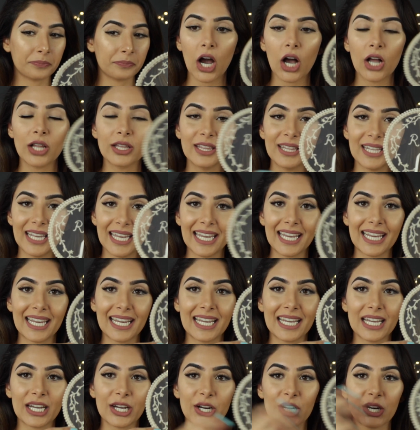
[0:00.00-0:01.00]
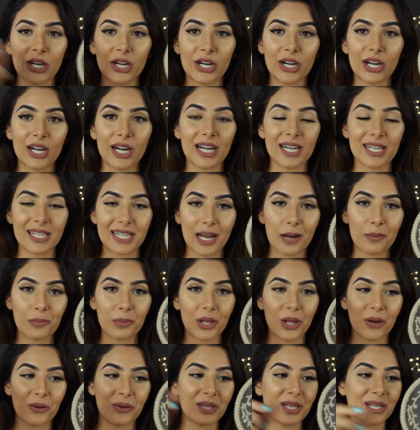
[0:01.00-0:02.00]
I'll link her down
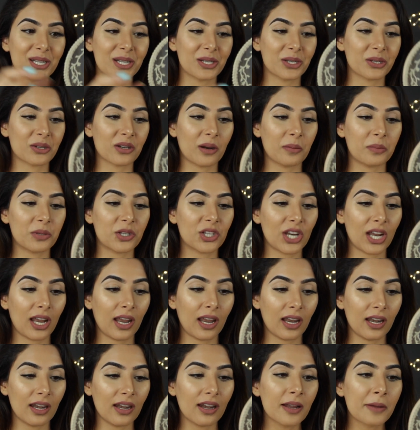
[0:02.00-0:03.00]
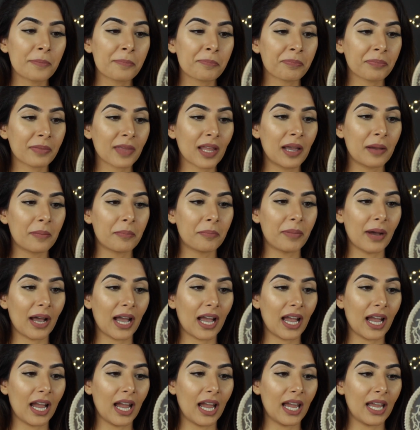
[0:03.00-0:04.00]
below in the description,
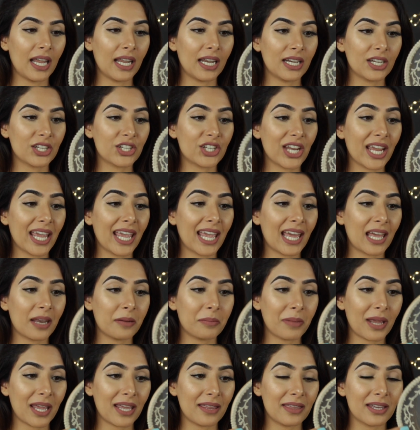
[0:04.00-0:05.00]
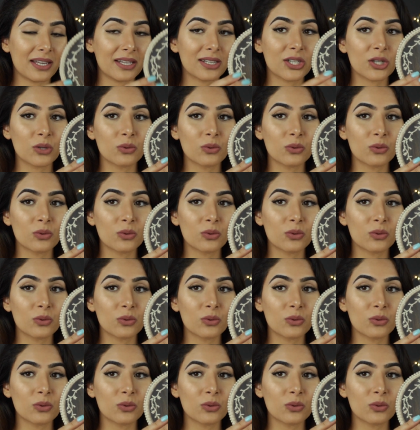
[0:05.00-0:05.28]
but she handmade this.